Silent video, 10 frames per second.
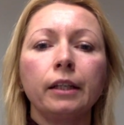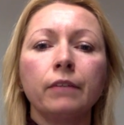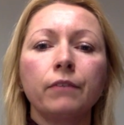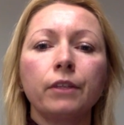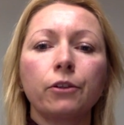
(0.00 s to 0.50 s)

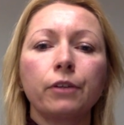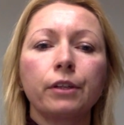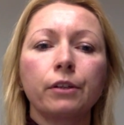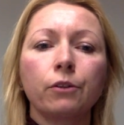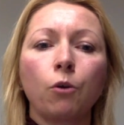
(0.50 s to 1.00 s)
inventory
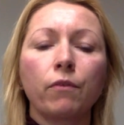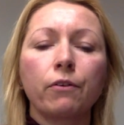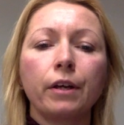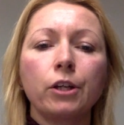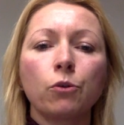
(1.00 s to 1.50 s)
turnover
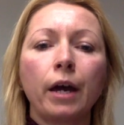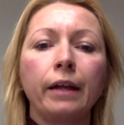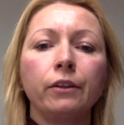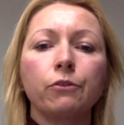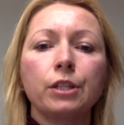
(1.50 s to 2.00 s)
ratio
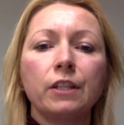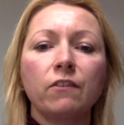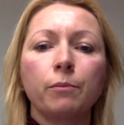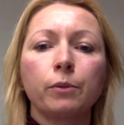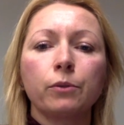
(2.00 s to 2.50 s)
and the
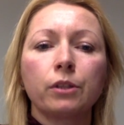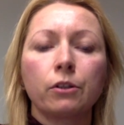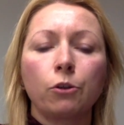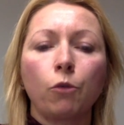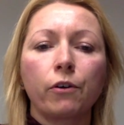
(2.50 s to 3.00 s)
receivables
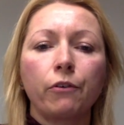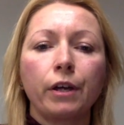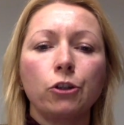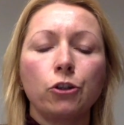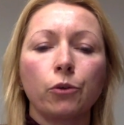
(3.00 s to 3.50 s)
turnover
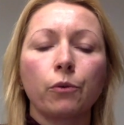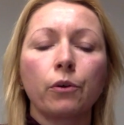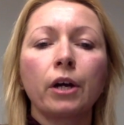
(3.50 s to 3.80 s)
ratio.